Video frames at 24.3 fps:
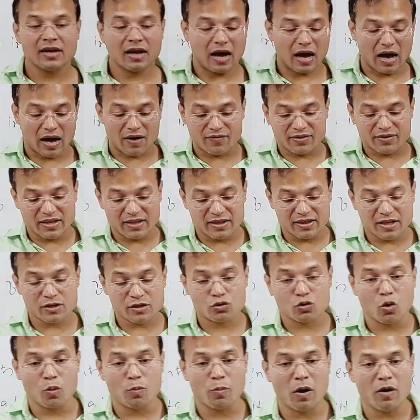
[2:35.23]
are within the
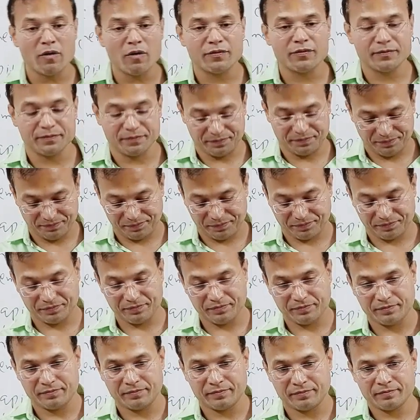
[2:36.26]
scope of
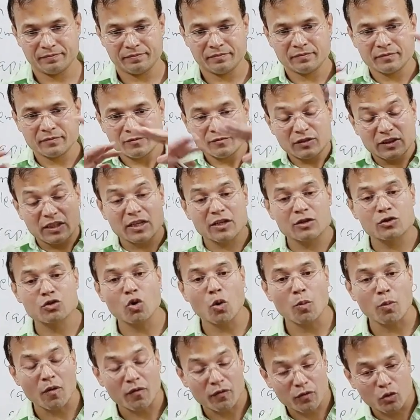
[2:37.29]

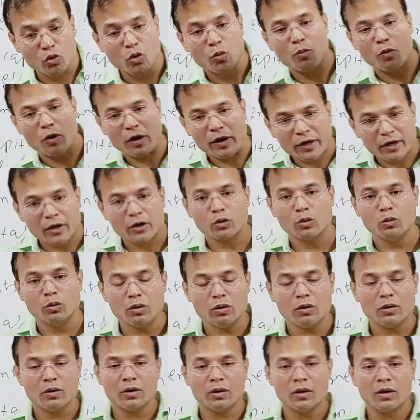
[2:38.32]
2.2
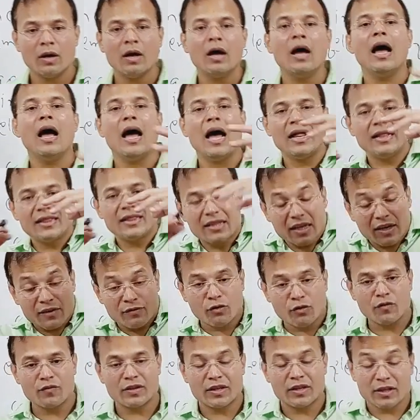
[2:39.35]
and therefore
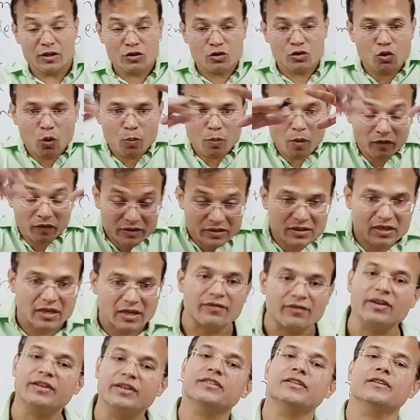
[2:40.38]
within the scope of this
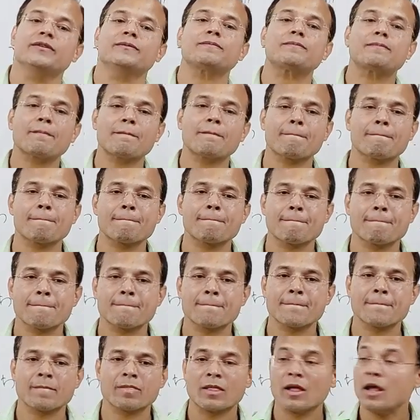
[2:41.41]
convention.
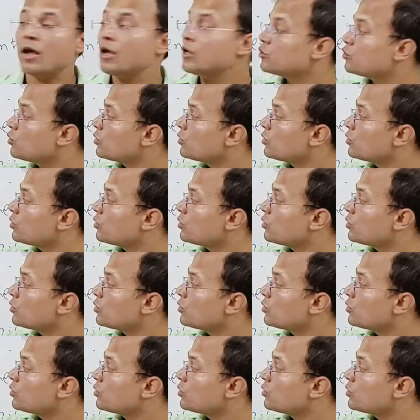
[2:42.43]
So